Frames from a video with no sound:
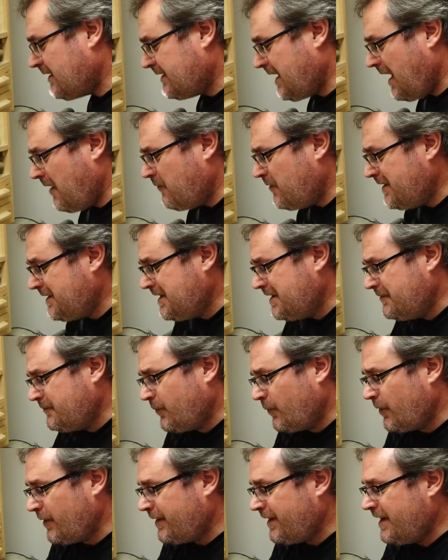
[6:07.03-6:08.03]
that one didn't
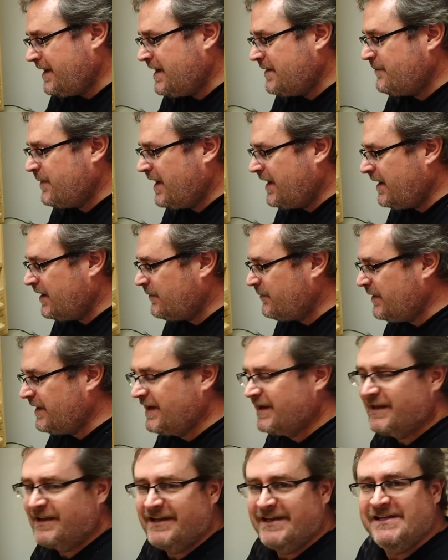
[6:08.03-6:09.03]
work any better, but
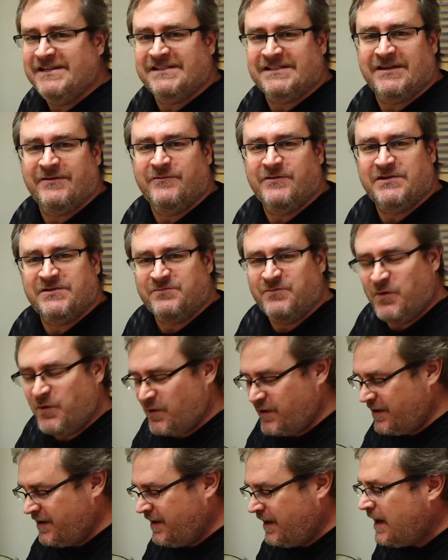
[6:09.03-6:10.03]
at least it was
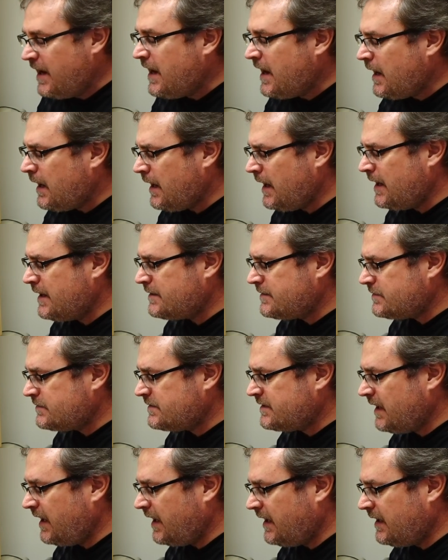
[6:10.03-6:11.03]
more
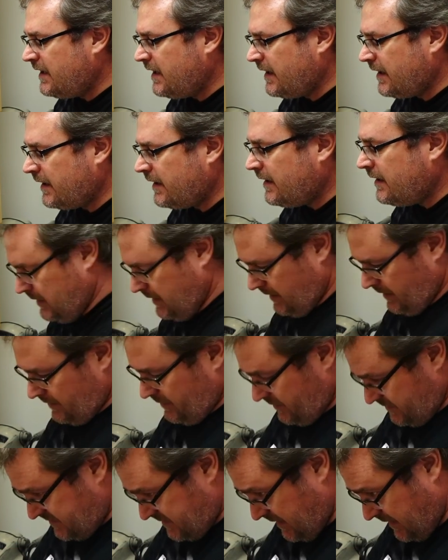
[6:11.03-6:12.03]
entertaining. It
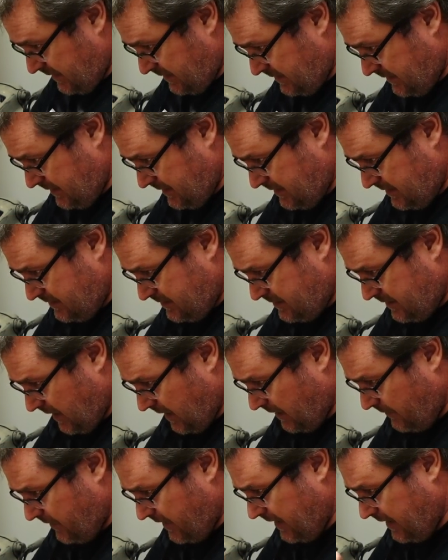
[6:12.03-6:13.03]
looks like the
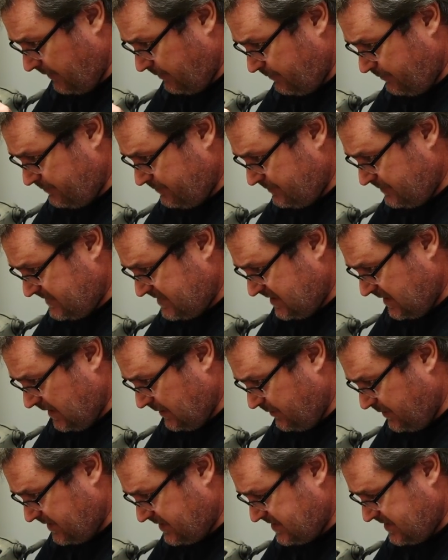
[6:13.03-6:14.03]
carbide
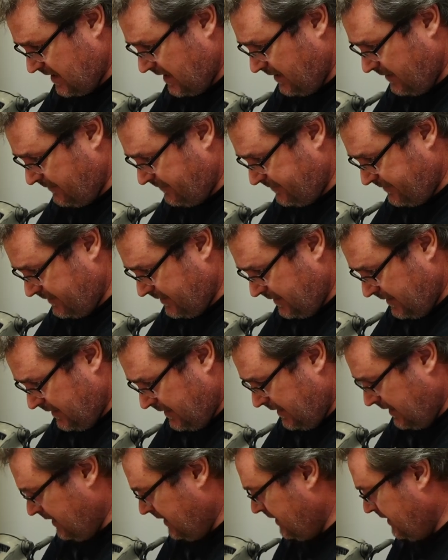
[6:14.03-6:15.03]
tip itself
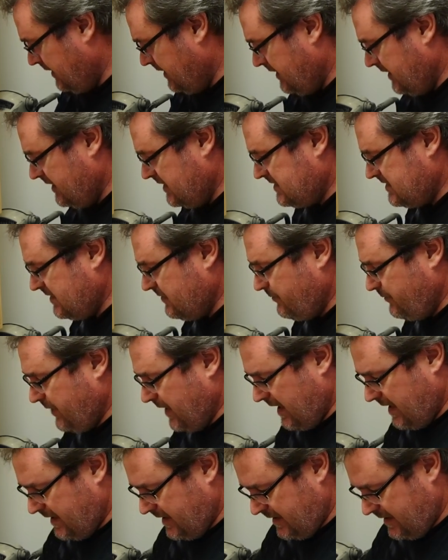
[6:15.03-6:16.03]
is
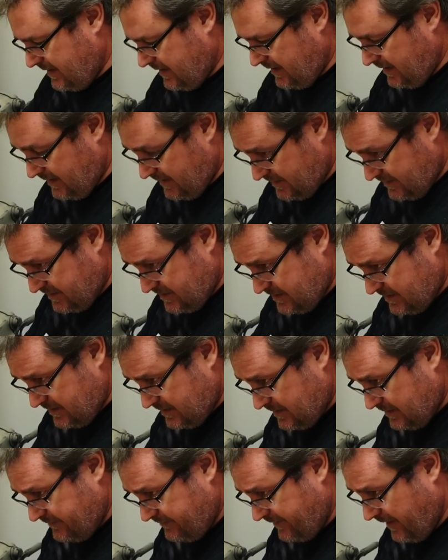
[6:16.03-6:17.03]
embedded into
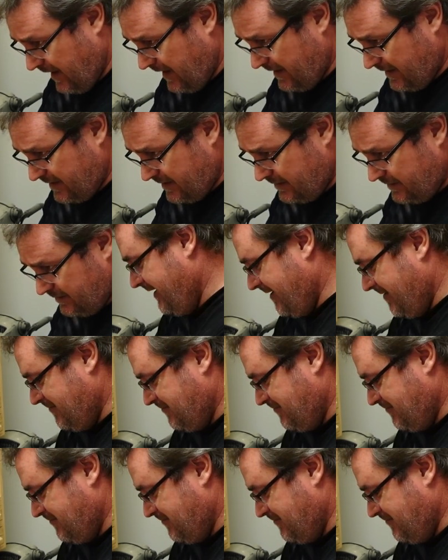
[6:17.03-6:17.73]
the file.